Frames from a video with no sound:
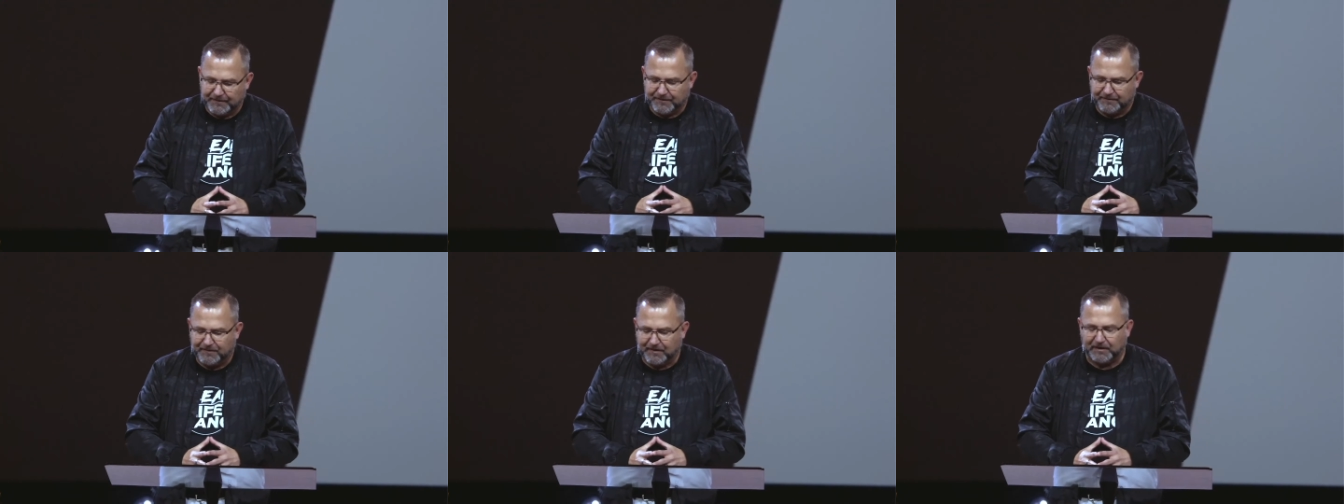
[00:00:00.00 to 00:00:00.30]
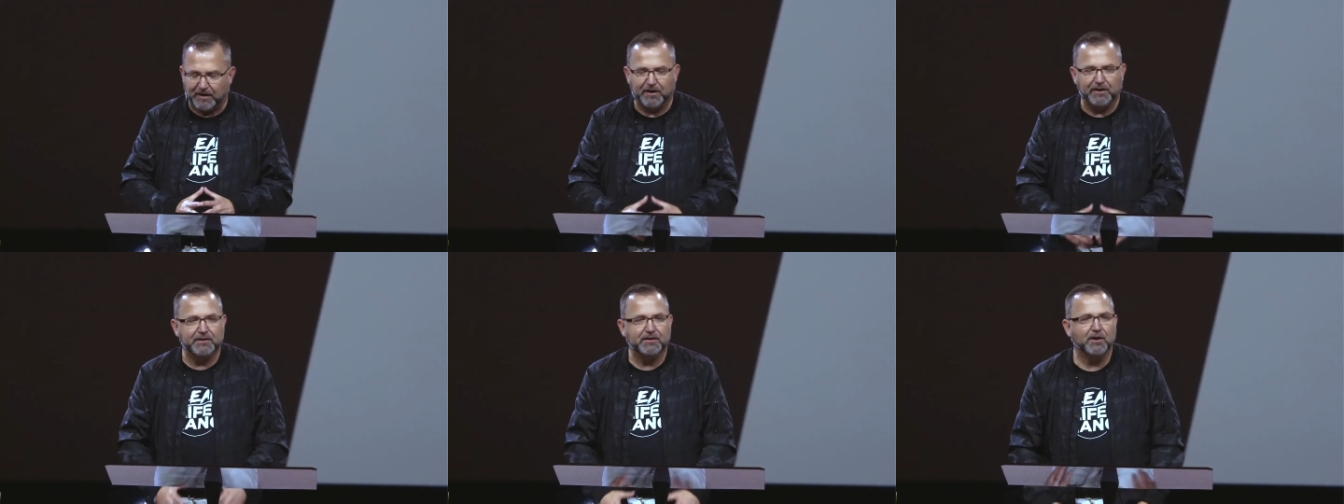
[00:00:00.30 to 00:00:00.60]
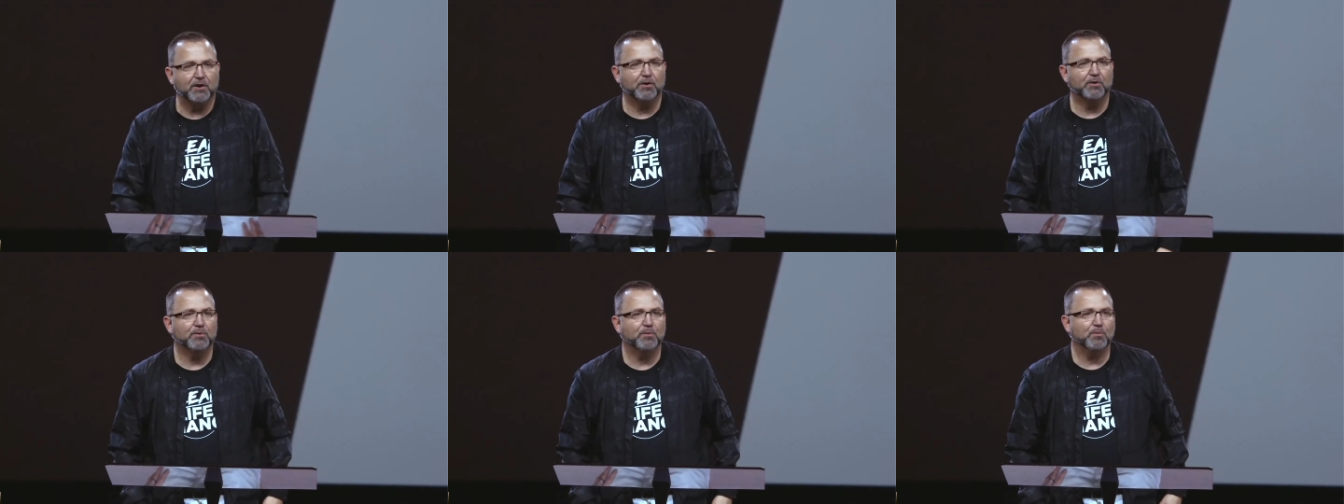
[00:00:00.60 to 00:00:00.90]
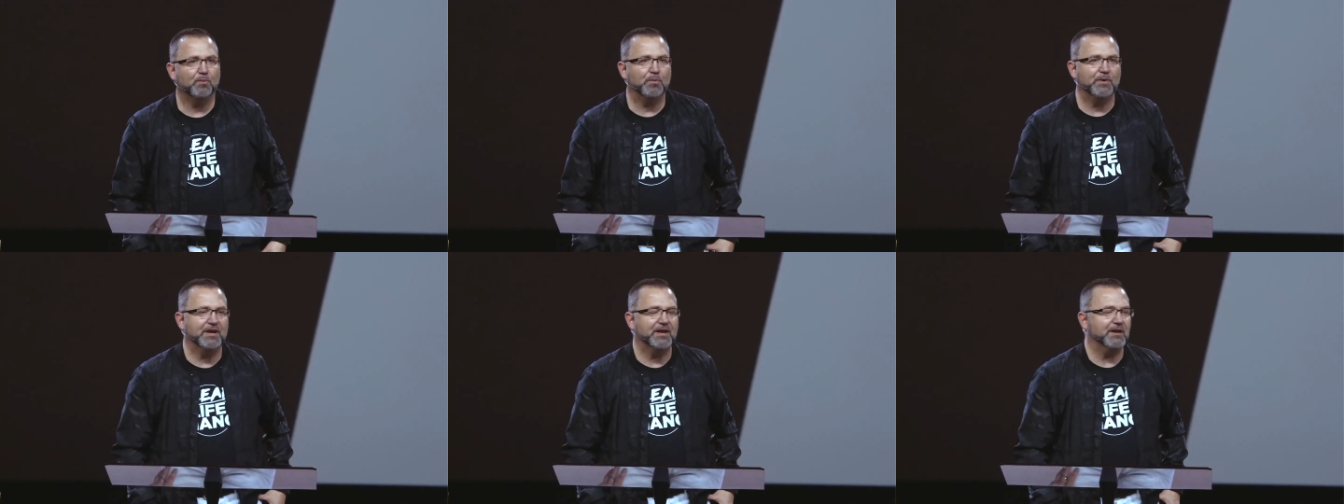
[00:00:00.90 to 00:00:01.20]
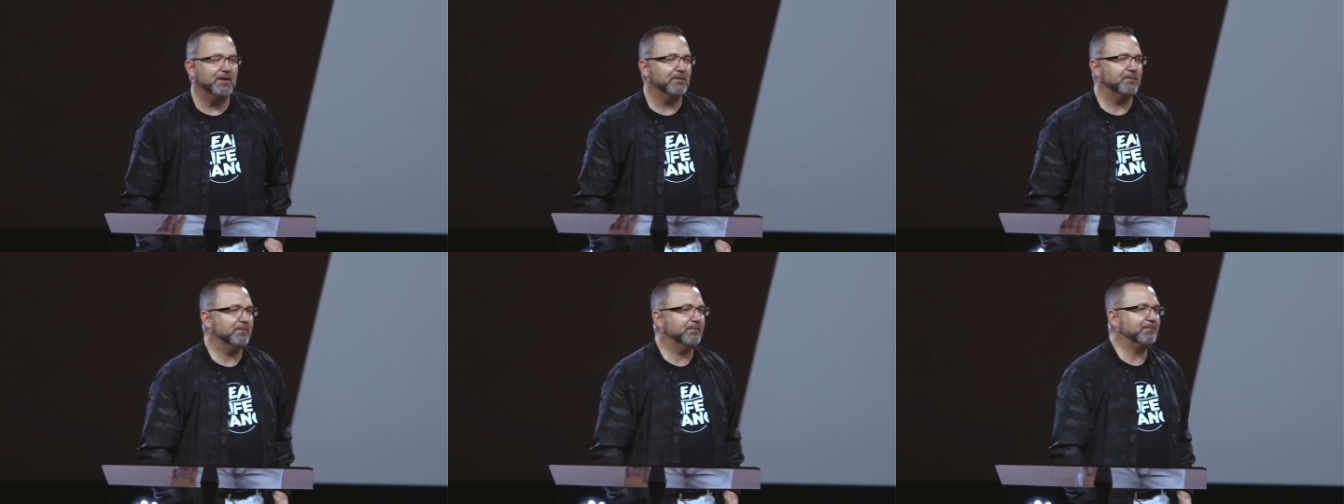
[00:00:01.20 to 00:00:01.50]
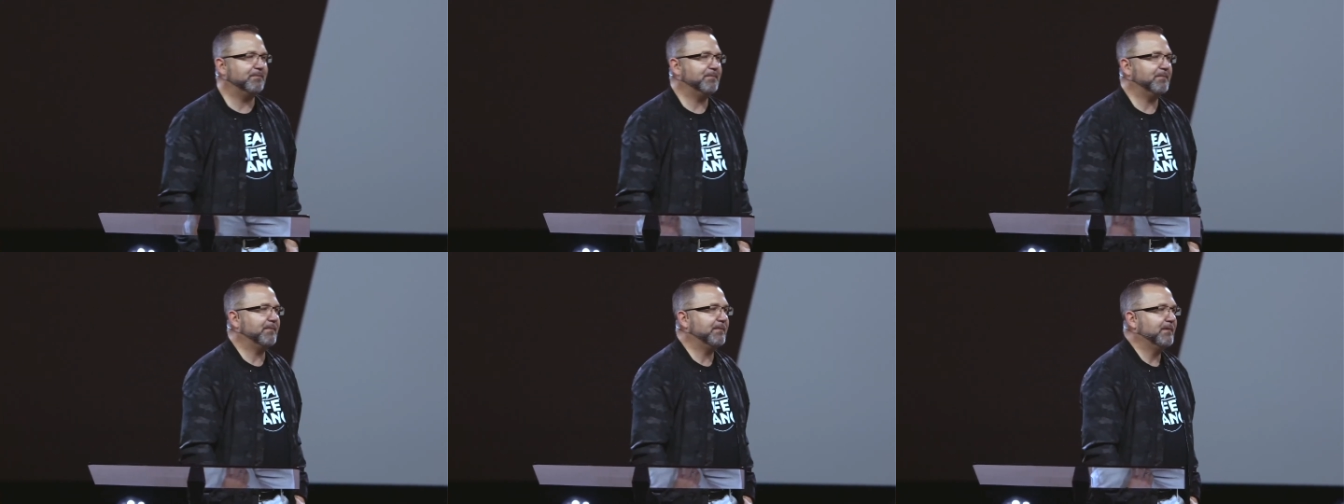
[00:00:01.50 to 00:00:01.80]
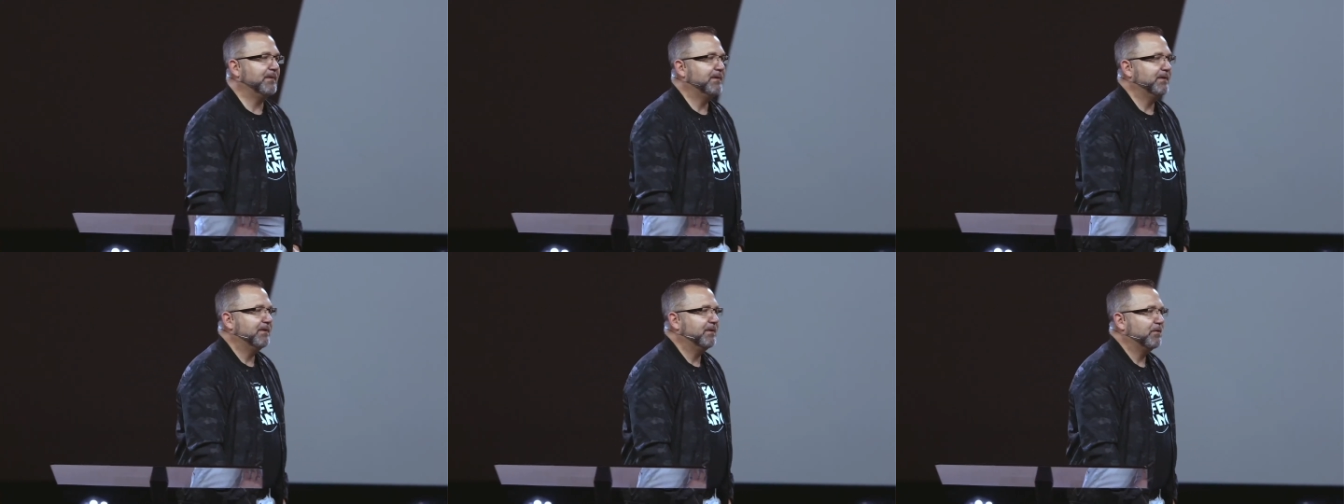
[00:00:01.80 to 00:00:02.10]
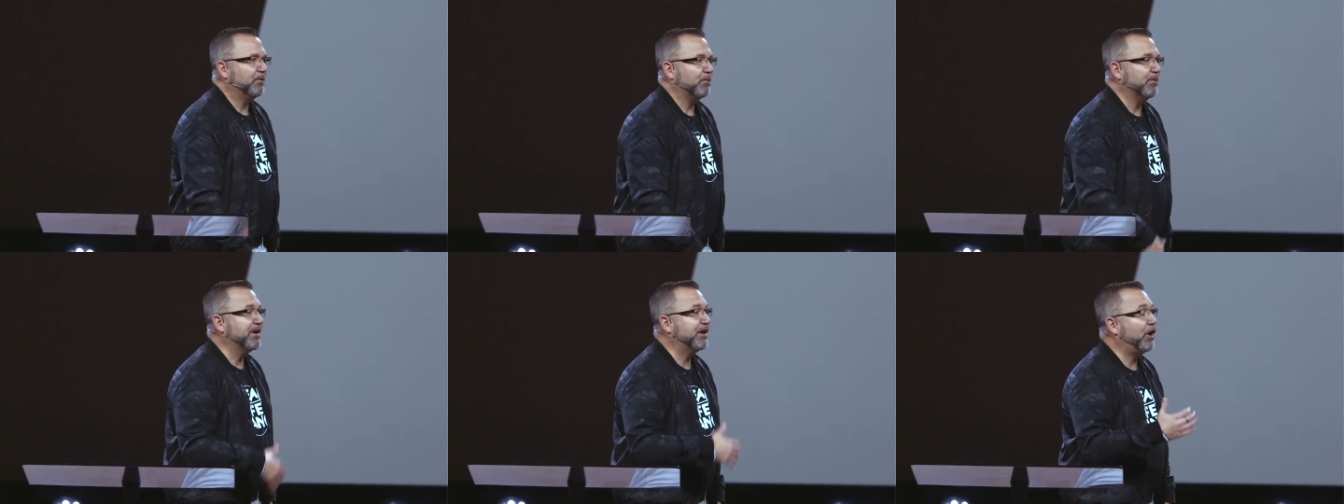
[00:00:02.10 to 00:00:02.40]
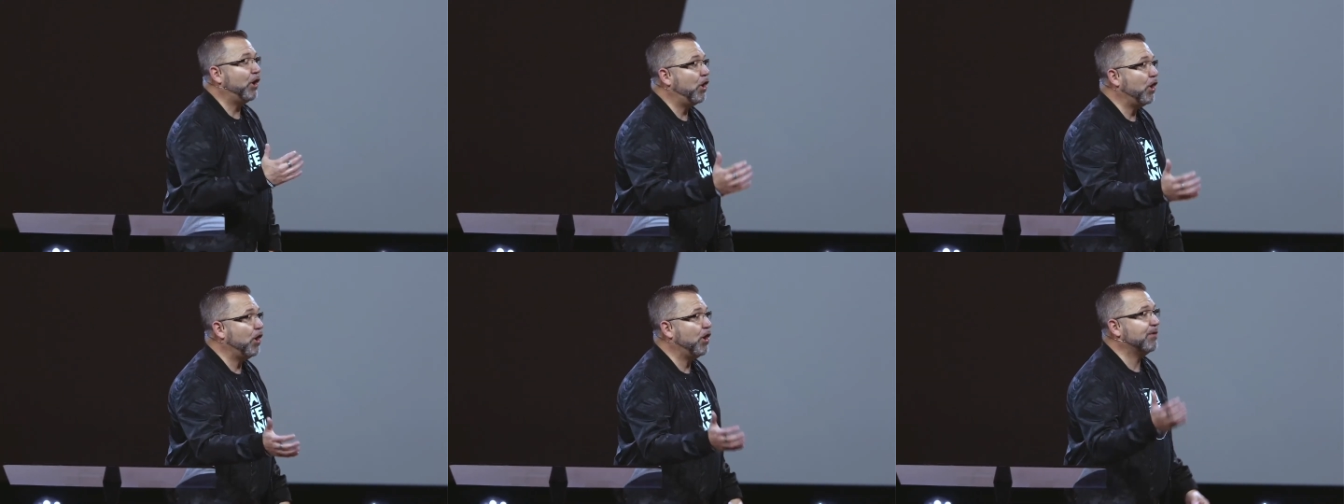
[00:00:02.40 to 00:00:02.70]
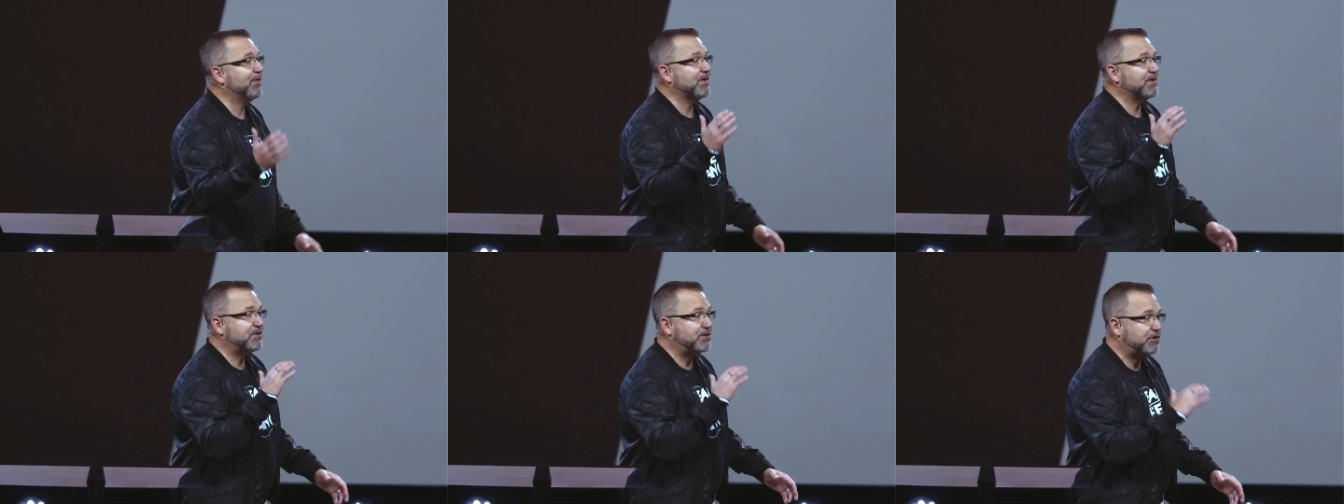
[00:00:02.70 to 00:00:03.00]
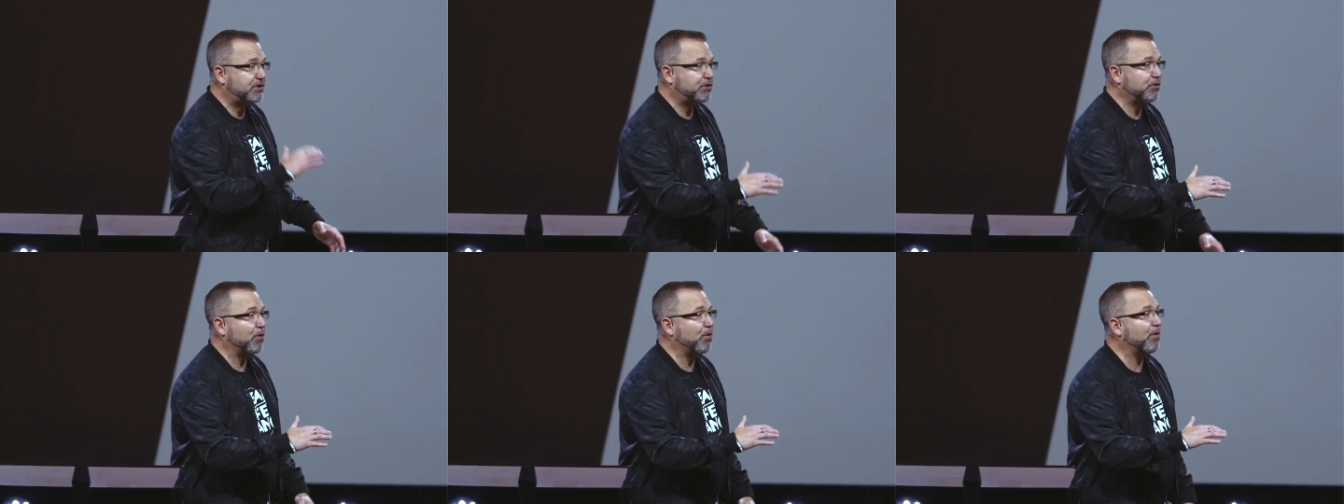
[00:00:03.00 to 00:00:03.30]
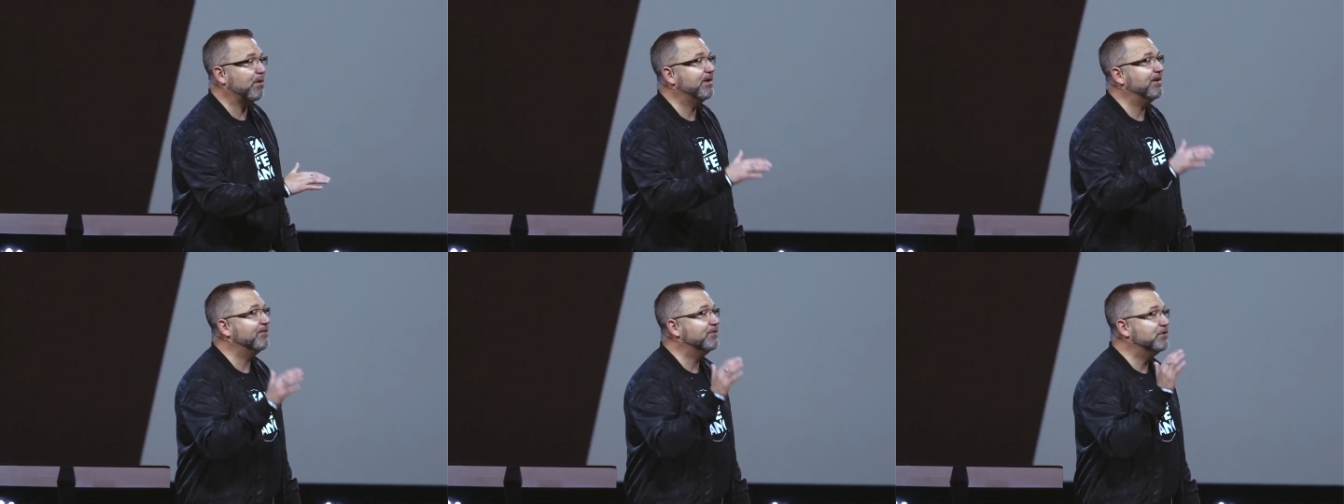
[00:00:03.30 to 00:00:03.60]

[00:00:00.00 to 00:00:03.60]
In fact, I know we recall the story of